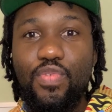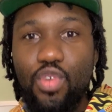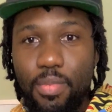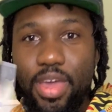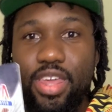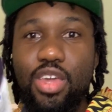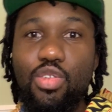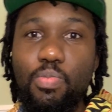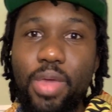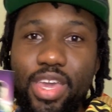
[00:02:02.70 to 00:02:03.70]
formatting
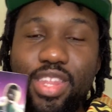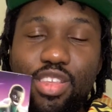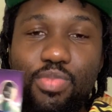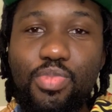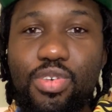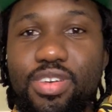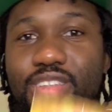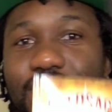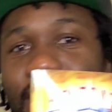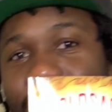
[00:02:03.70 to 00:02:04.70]
and making this book,
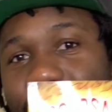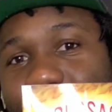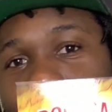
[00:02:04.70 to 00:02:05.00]
lining it